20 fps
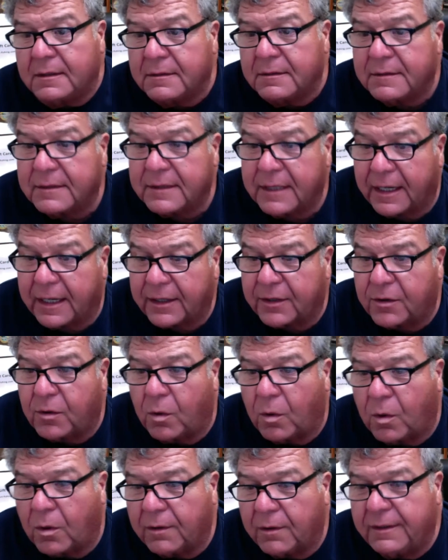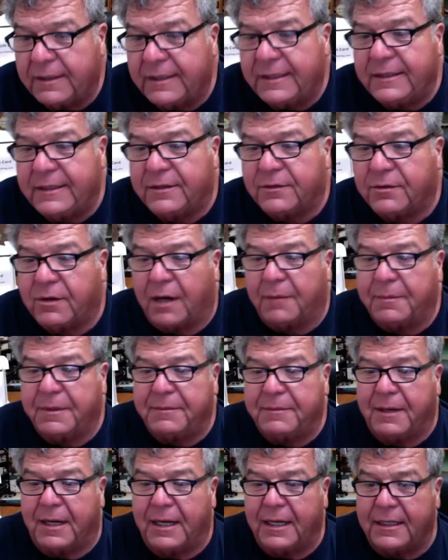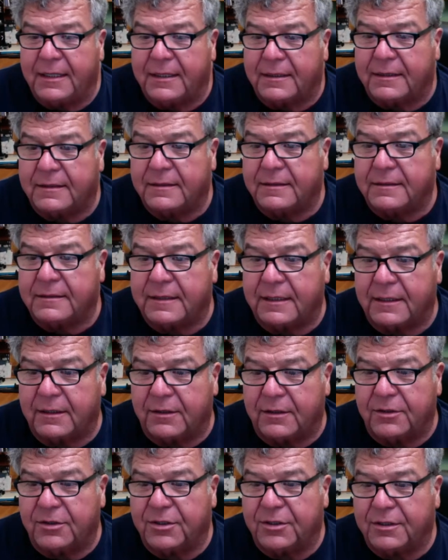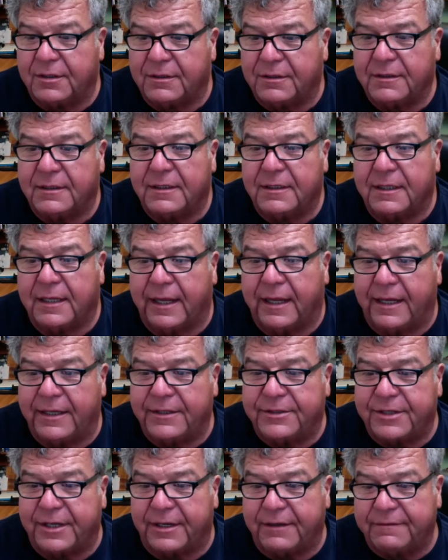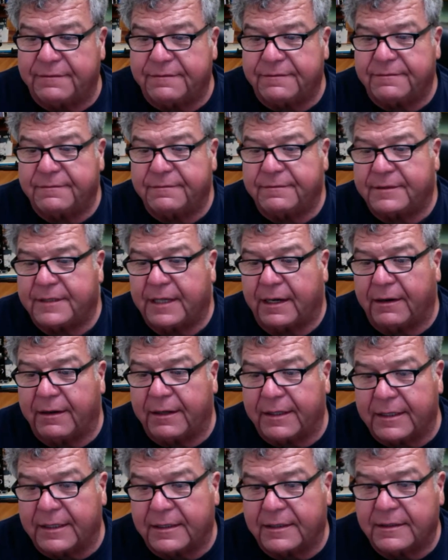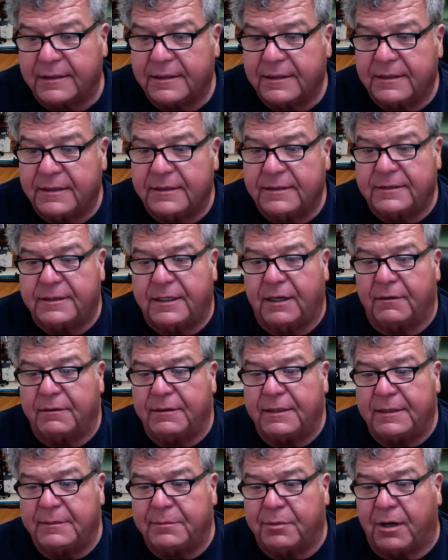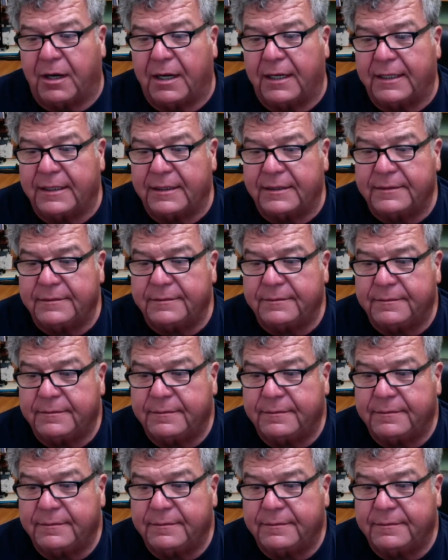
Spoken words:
We got Corey, Crappie Mike, DeHerter. Hey, Jeff, Derek, Tony, Brian.